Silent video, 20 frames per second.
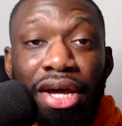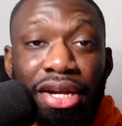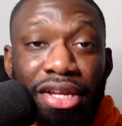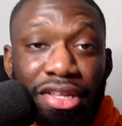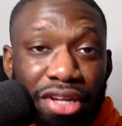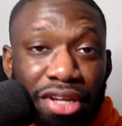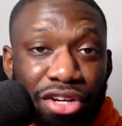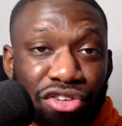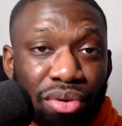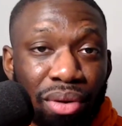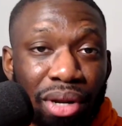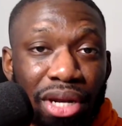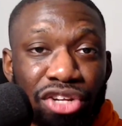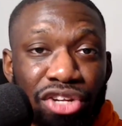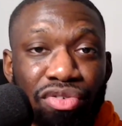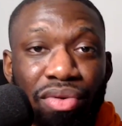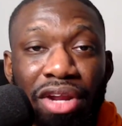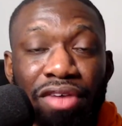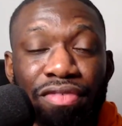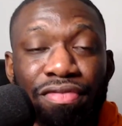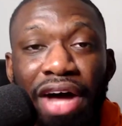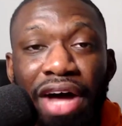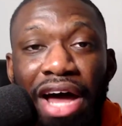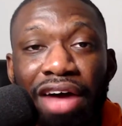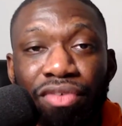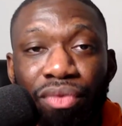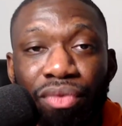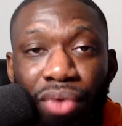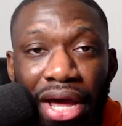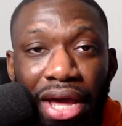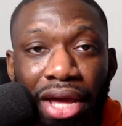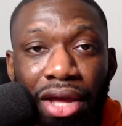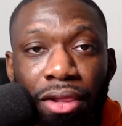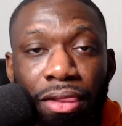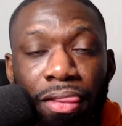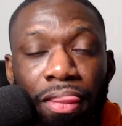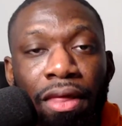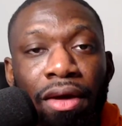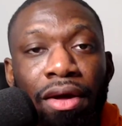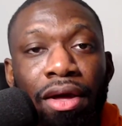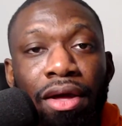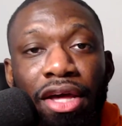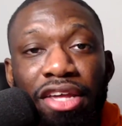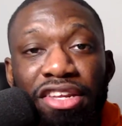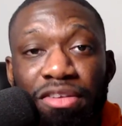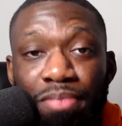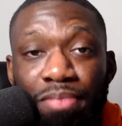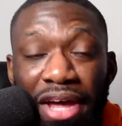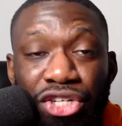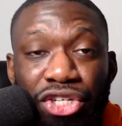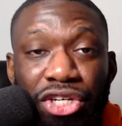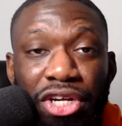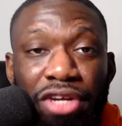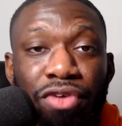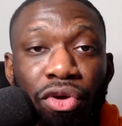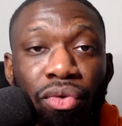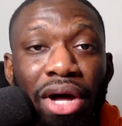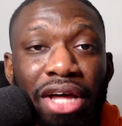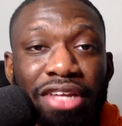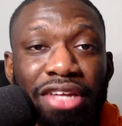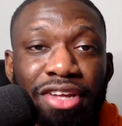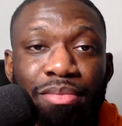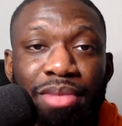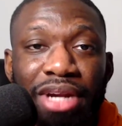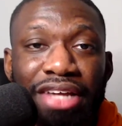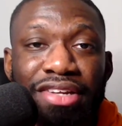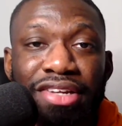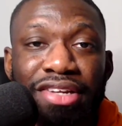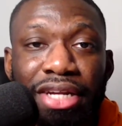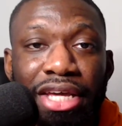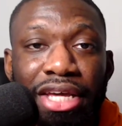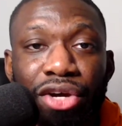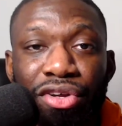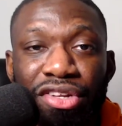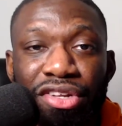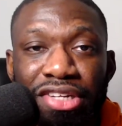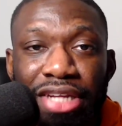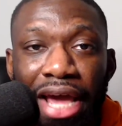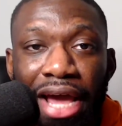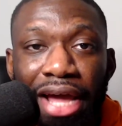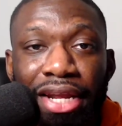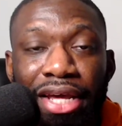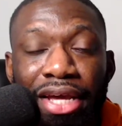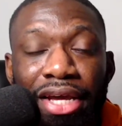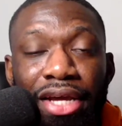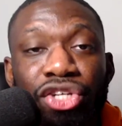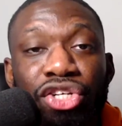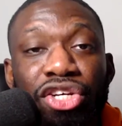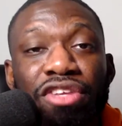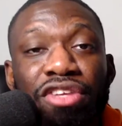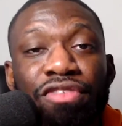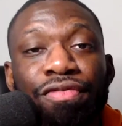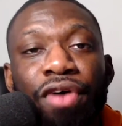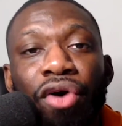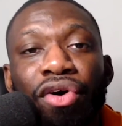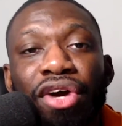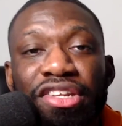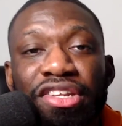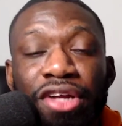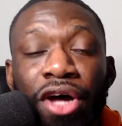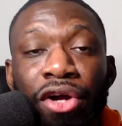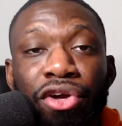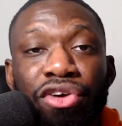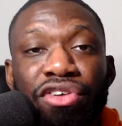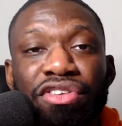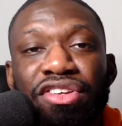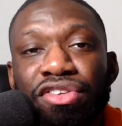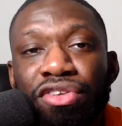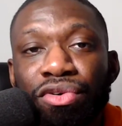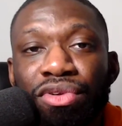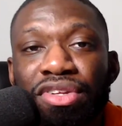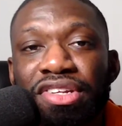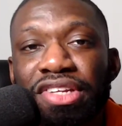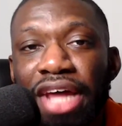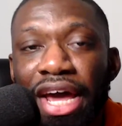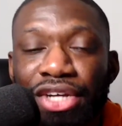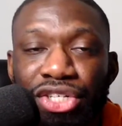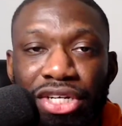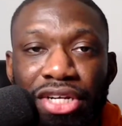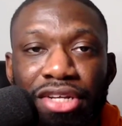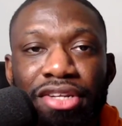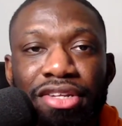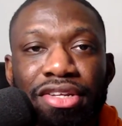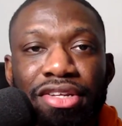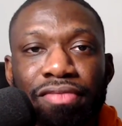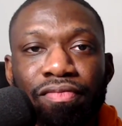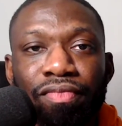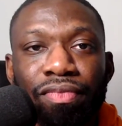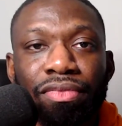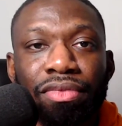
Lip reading: This is a 2025 way, especially if you want something that's legal standing. Just focus on those two sections.